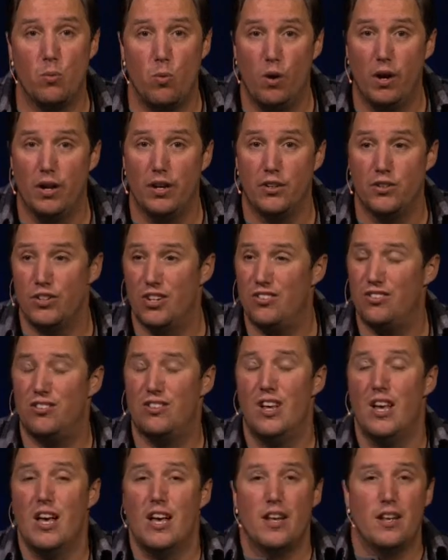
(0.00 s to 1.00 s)
would, just
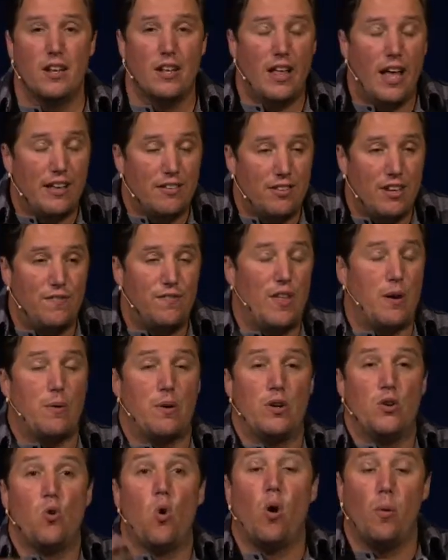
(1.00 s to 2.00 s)
as if they
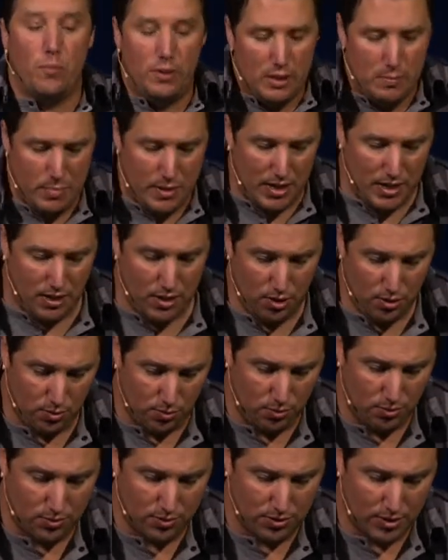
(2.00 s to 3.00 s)
would normally be
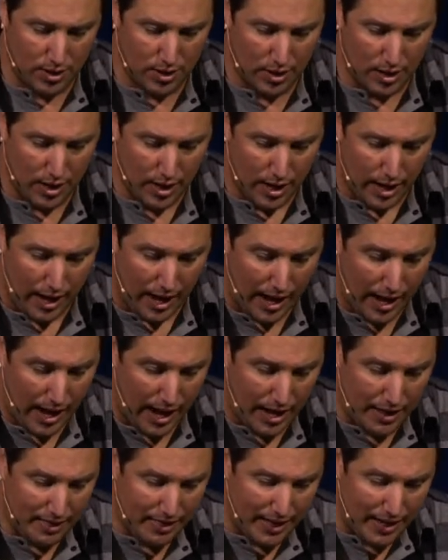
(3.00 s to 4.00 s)
used.
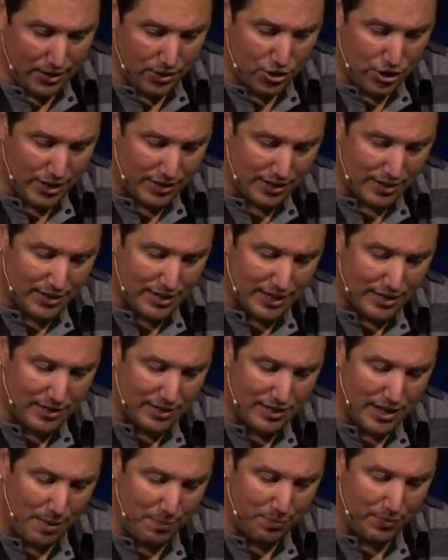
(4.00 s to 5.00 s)
And then Jesus did
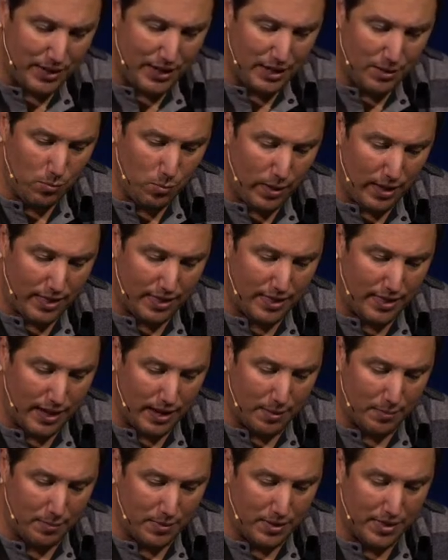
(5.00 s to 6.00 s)
something with
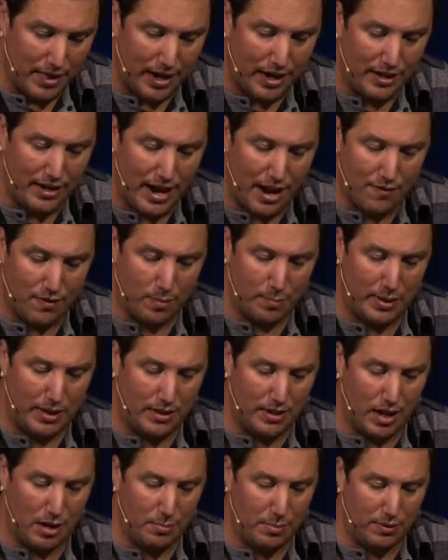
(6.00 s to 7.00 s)
them that had never been
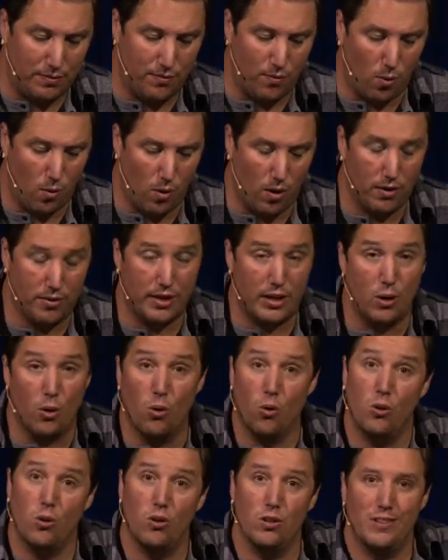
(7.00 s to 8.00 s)
done before. The
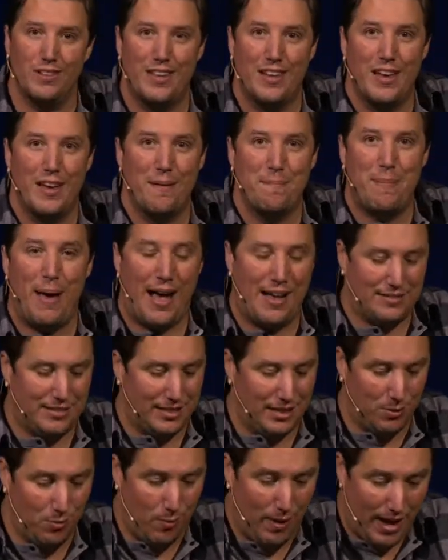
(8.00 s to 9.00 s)
old
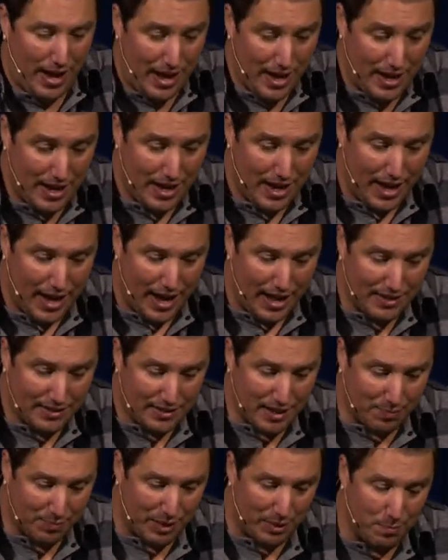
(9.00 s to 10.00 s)
passing away, and
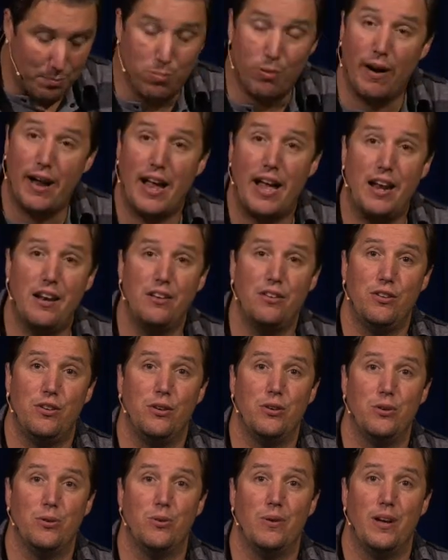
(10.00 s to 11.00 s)
something brand
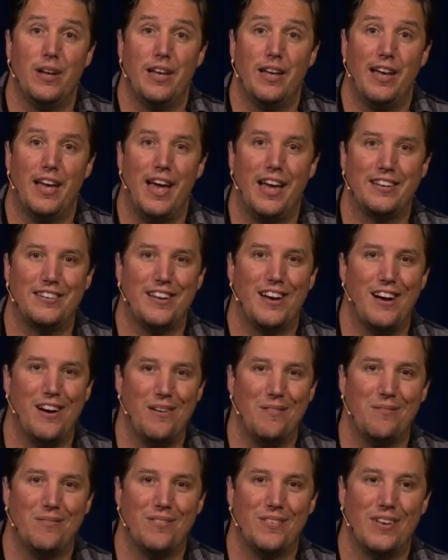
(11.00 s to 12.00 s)
new had
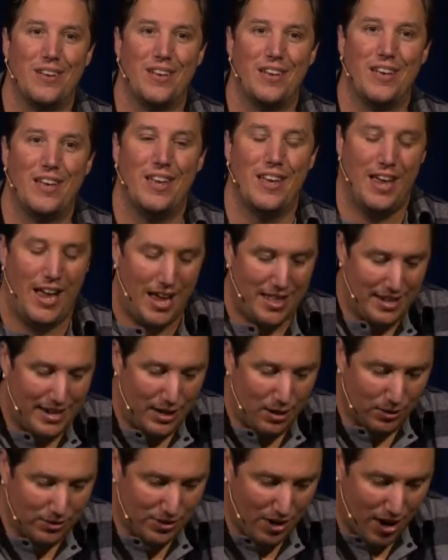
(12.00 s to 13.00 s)
come. And then he
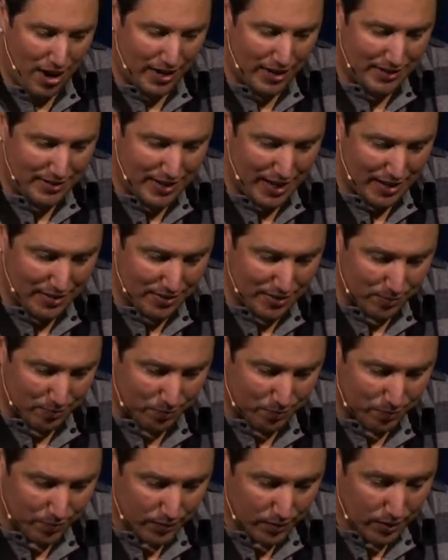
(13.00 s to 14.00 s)
goes on, he says,
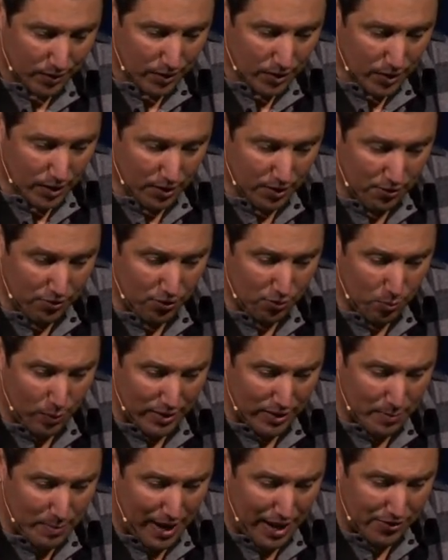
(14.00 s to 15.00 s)
this is
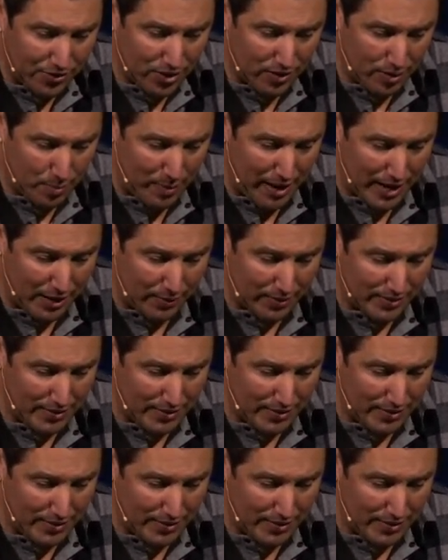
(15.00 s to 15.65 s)
what the master of the banquet